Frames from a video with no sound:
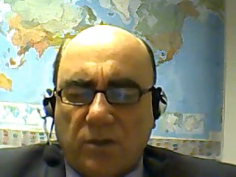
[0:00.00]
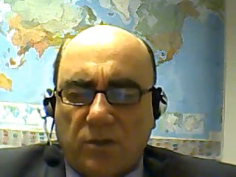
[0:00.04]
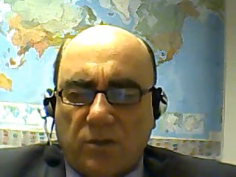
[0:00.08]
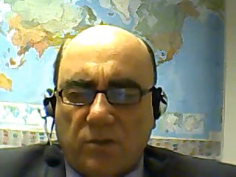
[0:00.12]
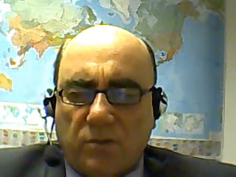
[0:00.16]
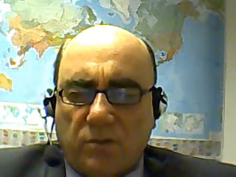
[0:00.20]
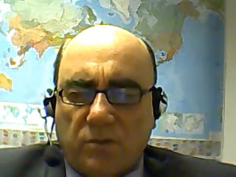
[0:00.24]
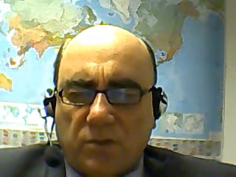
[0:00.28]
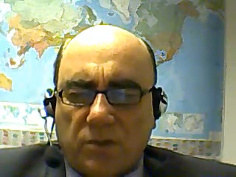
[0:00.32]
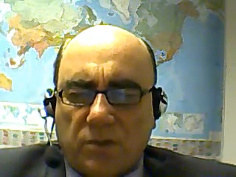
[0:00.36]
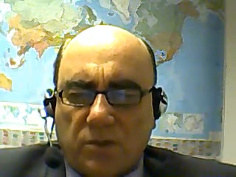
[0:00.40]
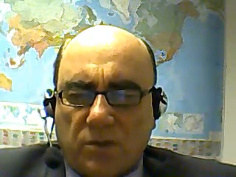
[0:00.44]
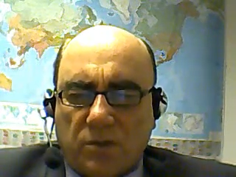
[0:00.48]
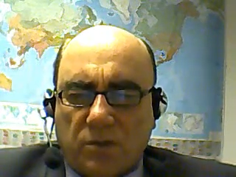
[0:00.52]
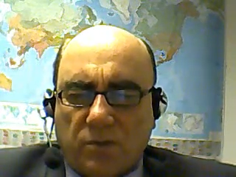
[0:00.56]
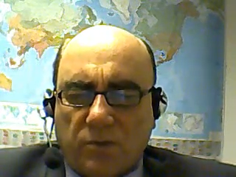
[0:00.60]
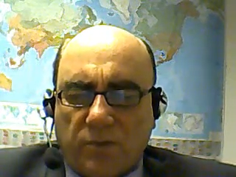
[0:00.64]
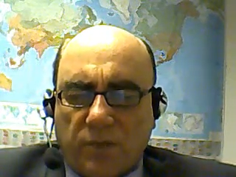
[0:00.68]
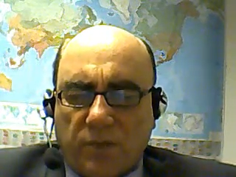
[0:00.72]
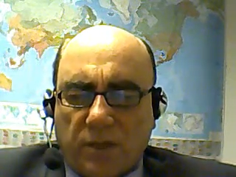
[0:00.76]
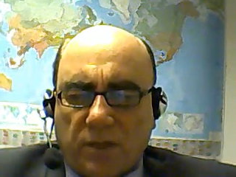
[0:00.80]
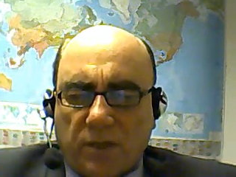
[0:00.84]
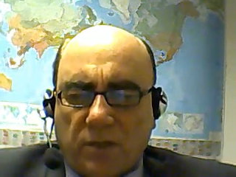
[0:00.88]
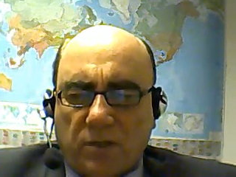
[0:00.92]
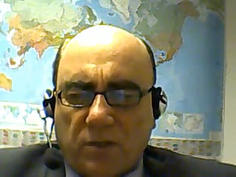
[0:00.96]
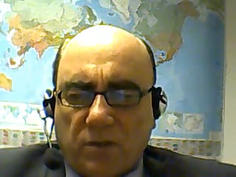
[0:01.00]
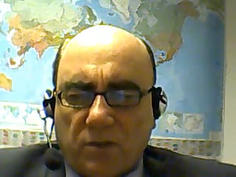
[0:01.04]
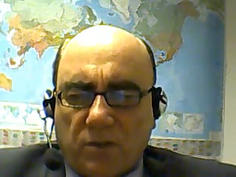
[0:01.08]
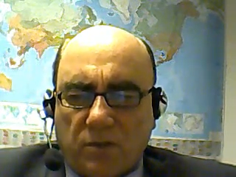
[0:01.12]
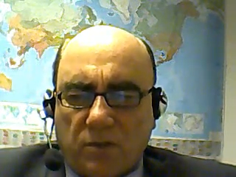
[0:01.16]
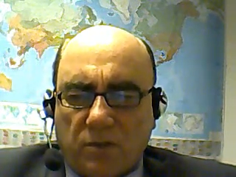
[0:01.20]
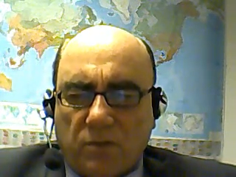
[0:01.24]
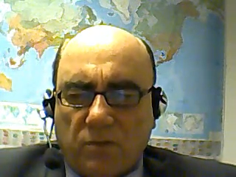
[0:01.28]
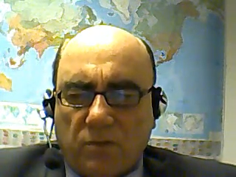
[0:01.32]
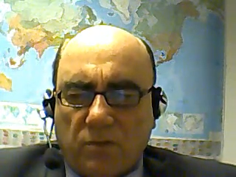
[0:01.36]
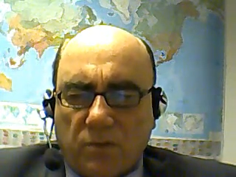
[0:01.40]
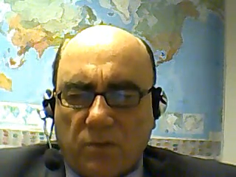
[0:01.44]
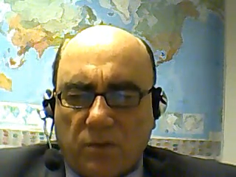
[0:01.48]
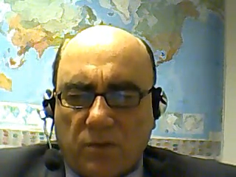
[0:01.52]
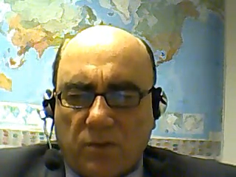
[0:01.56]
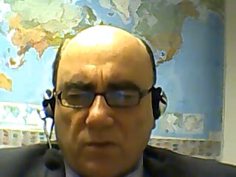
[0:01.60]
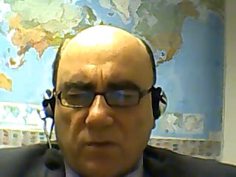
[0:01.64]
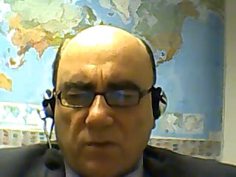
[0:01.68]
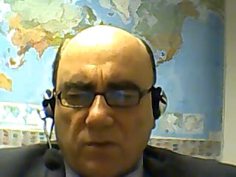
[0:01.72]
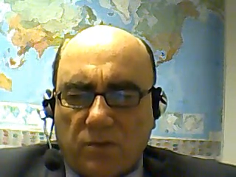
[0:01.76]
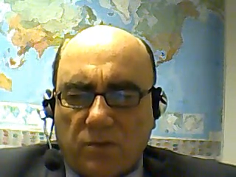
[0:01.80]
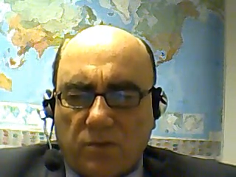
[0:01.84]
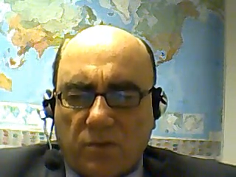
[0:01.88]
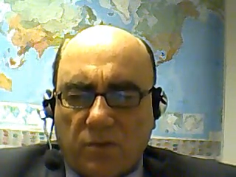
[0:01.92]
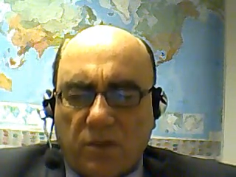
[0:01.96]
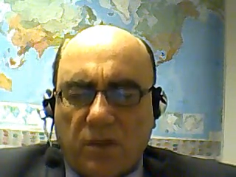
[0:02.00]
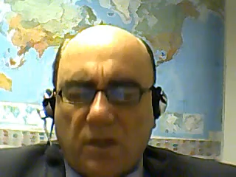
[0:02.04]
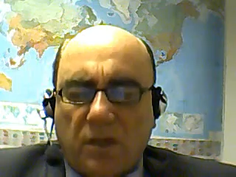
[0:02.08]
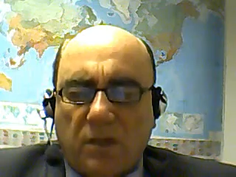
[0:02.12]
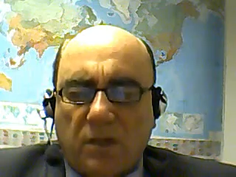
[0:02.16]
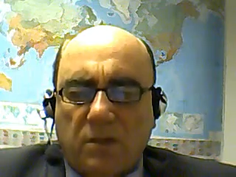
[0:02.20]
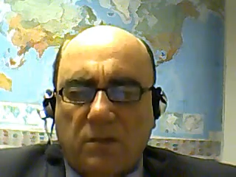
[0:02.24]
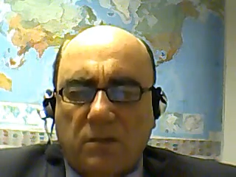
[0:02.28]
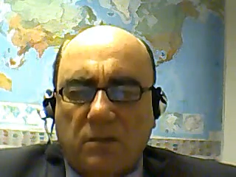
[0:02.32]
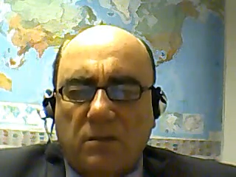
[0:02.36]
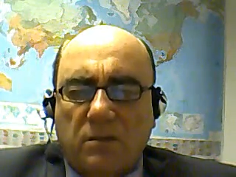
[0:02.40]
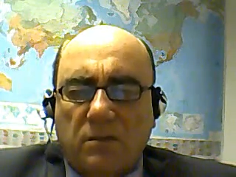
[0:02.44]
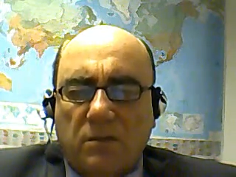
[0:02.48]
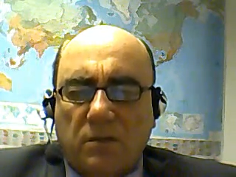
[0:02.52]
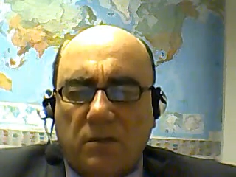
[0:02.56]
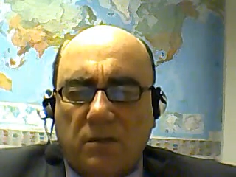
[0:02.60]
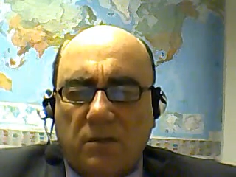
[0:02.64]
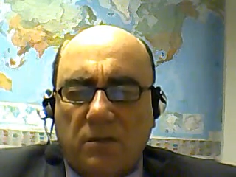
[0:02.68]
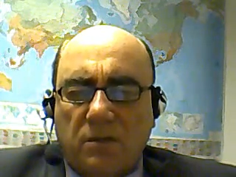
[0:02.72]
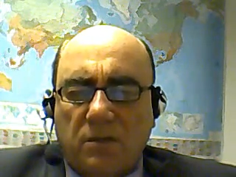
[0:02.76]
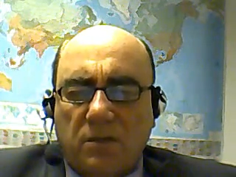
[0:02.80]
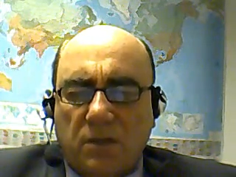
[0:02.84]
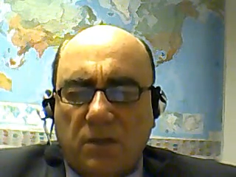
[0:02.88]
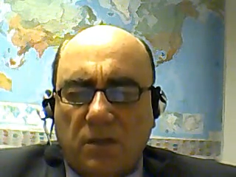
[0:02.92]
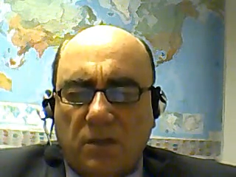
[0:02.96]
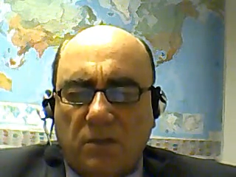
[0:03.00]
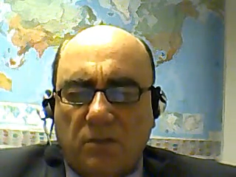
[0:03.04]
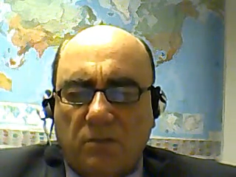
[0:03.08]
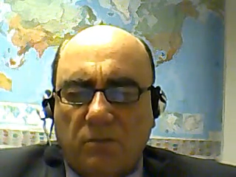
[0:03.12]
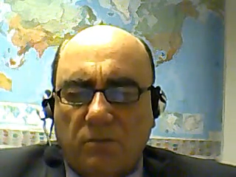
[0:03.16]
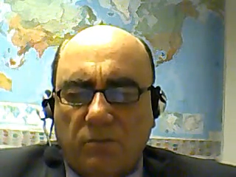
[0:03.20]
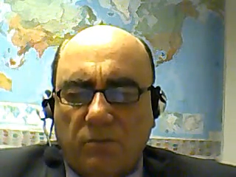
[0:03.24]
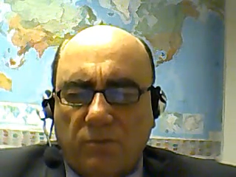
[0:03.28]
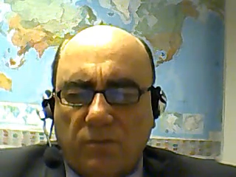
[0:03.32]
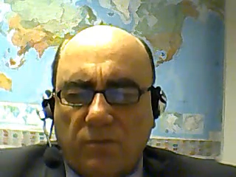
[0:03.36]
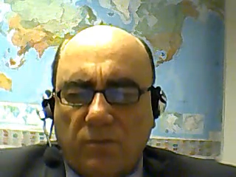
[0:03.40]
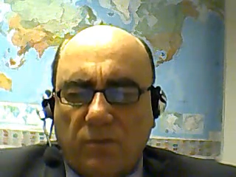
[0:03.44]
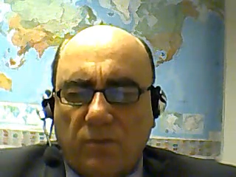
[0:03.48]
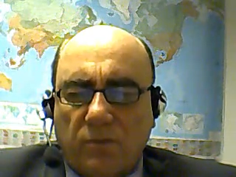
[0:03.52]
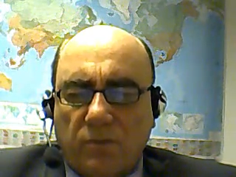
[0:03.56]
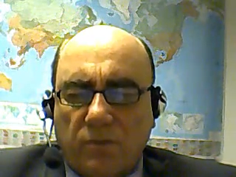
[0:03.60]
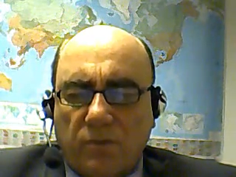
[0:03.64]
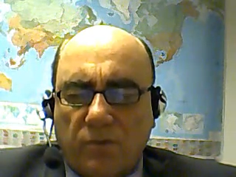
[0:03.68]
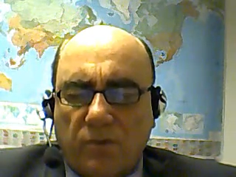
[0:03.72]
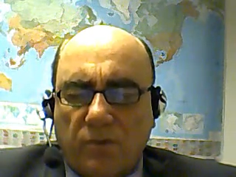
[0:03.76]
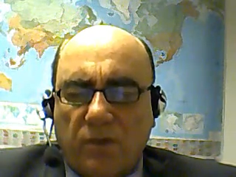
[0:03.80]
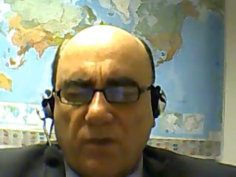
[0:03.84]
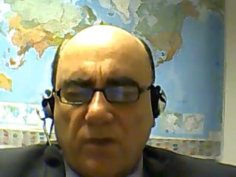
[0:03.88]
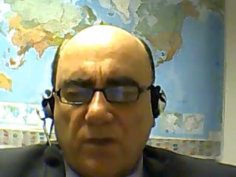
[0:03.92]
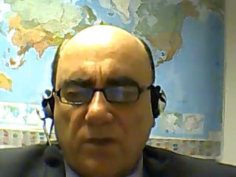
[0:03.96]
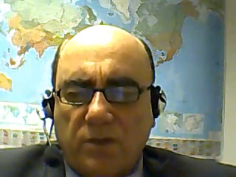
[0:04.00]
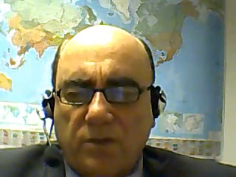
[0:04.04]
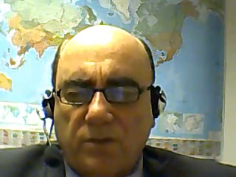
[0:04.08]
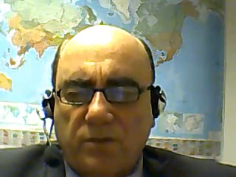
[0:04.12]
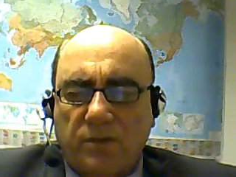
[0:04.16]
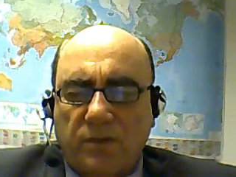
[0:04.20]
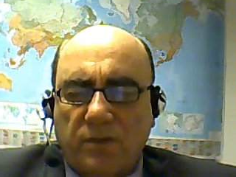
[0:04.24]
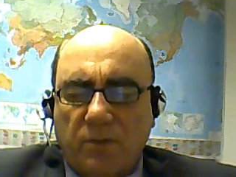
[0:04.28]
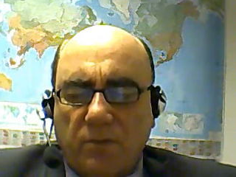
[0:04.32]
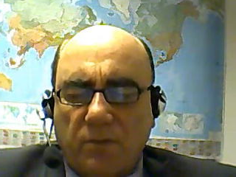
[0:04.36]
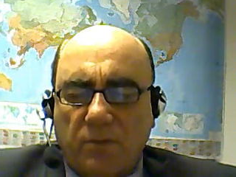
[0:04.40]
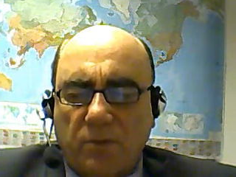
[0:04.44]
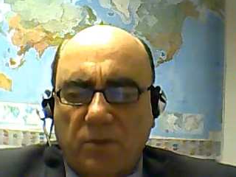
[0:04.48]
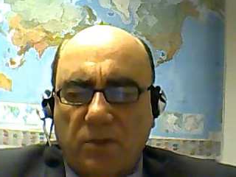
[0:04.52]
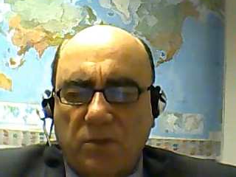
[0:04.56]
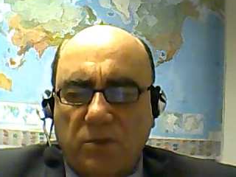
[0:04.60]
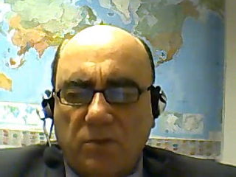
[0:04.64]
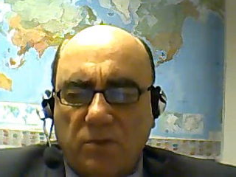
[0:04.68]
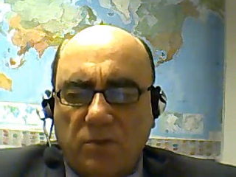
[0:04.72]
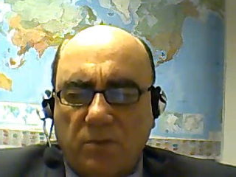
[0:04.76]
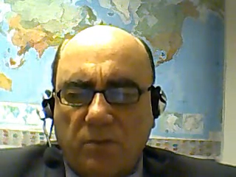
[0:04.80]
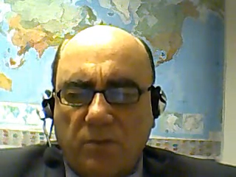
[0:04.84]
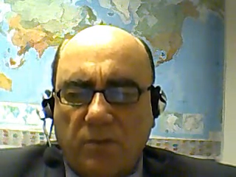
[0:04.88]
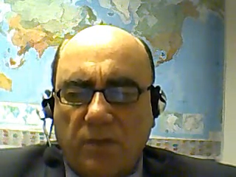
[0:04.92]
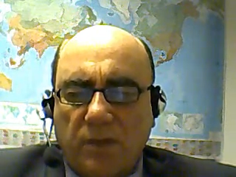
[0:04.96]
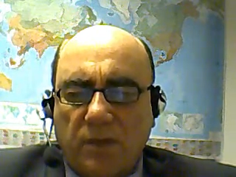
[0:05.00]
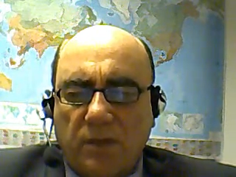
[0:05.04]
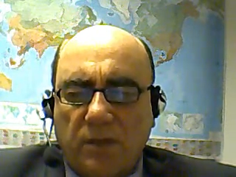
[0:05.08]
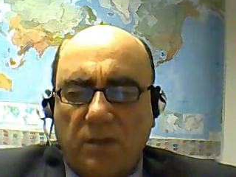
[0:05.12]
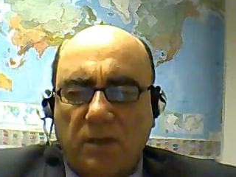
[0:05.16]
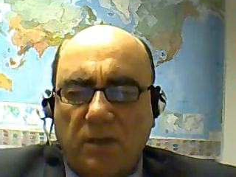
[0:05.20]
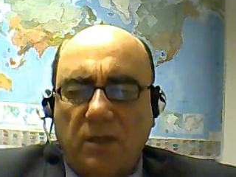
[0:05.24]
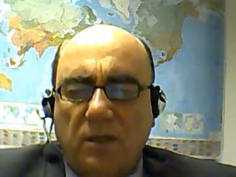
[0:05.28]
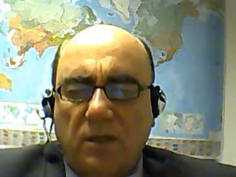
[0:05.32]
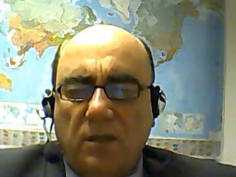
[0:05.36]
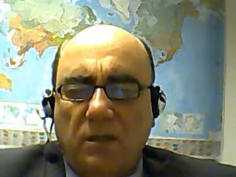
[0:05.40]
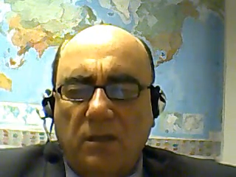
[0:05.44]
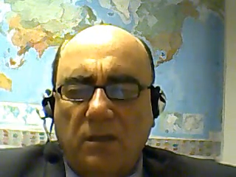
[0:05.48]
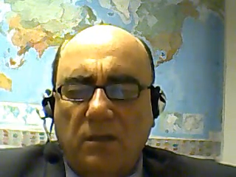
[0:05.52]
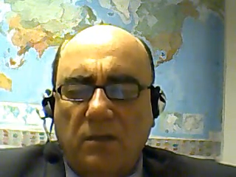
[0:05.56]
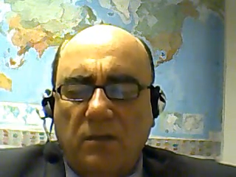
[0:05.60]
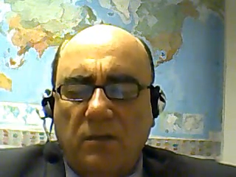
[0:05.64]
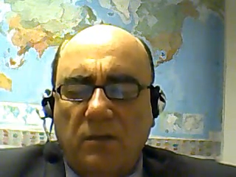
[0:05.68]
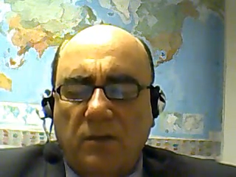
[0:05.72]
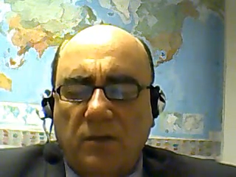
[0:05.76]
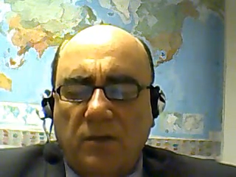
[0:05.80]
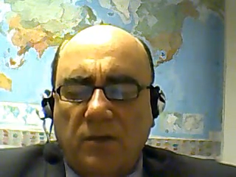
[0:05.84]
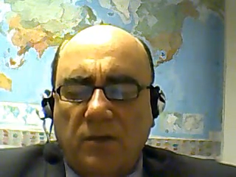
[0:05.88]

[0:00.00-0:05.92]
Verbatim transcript: You must go back and do what is right and take the reins of that ministry back again.